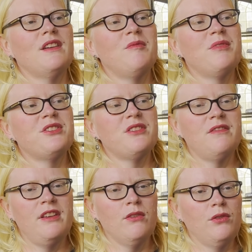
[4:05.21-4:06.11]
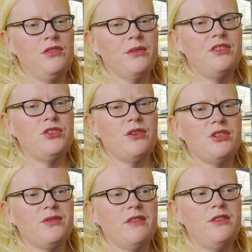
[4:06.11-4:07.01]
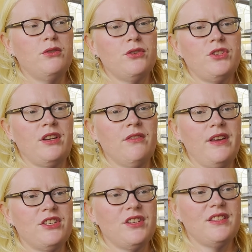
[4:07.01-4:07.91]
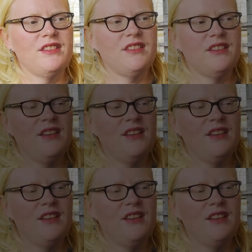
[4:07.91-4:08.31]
of preserving Old North Church for future generations.